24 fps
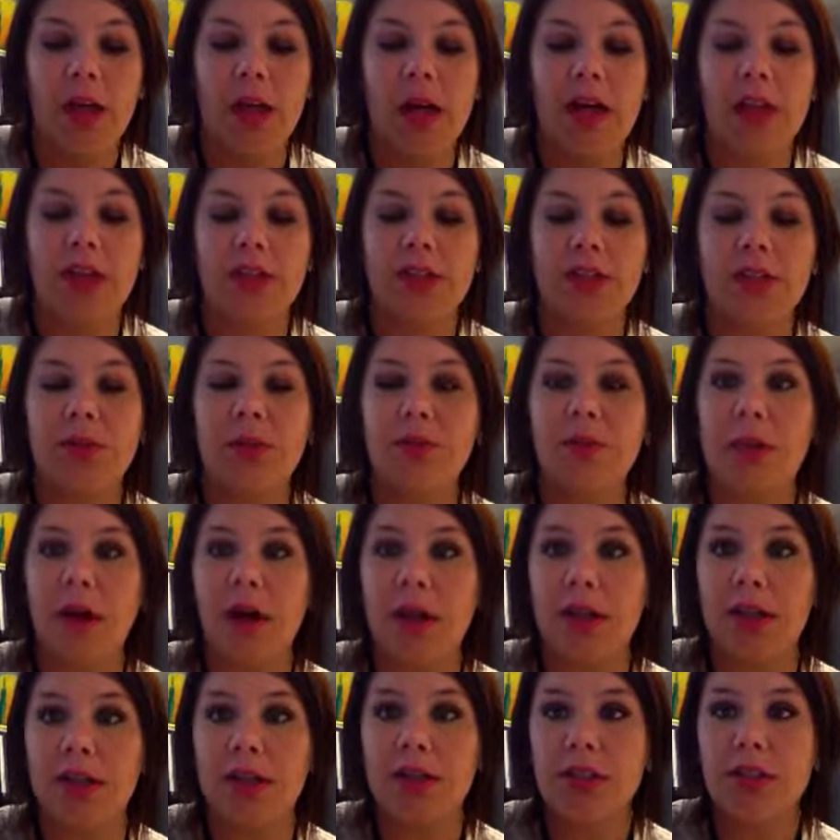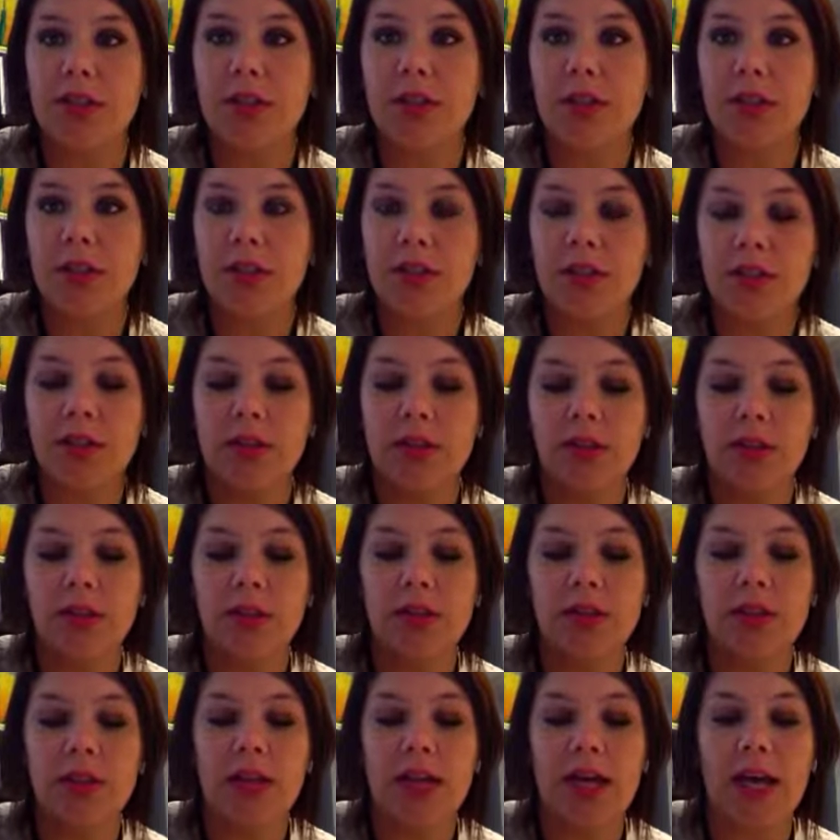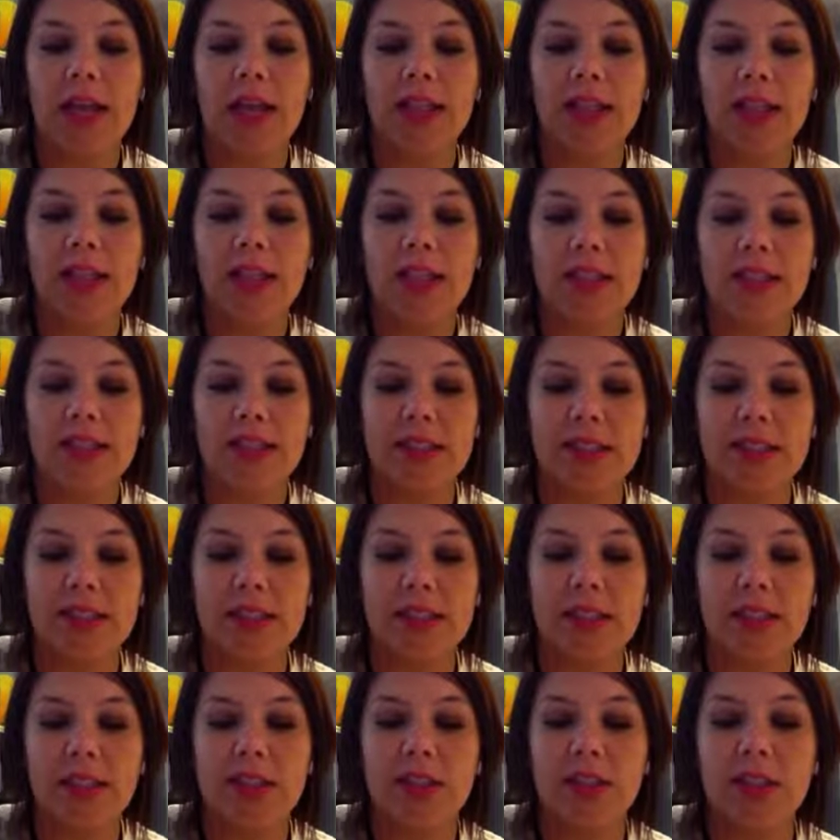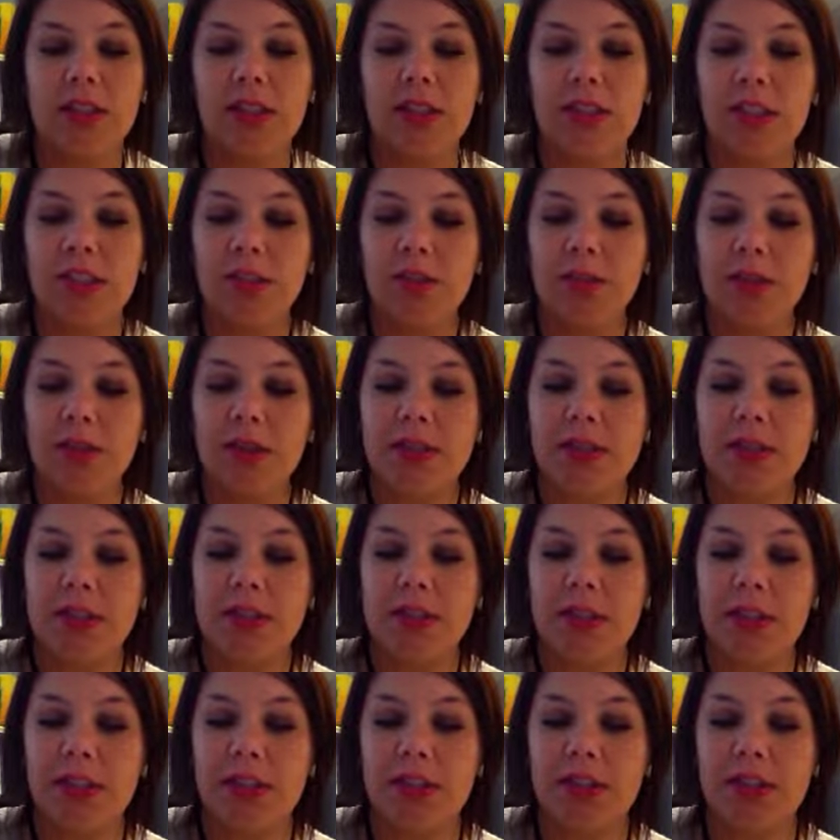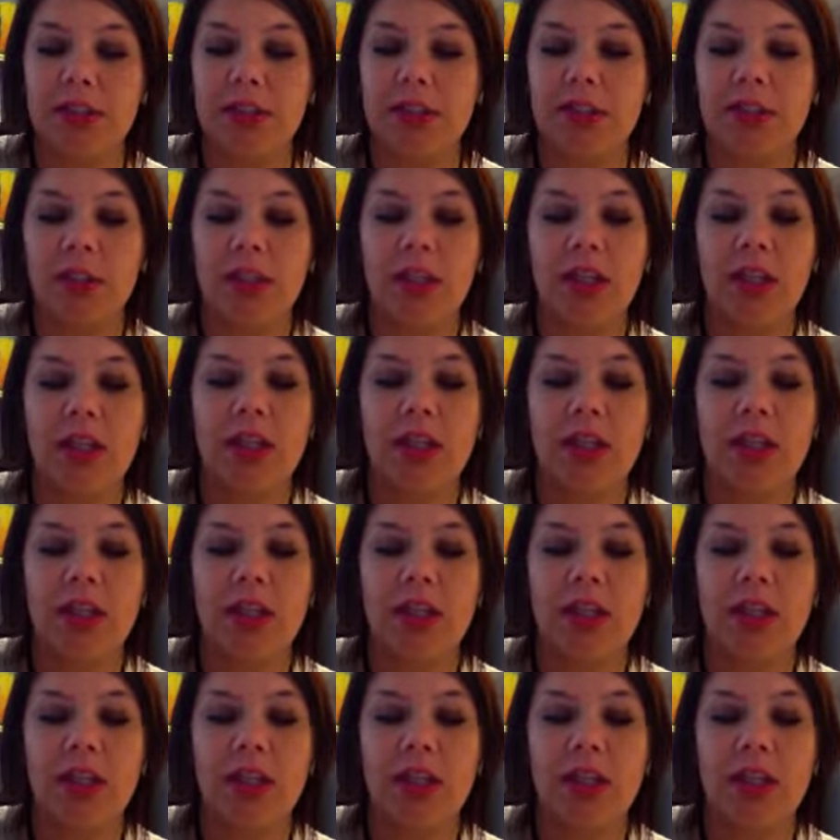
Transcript: As she monitored and listened to each presentation,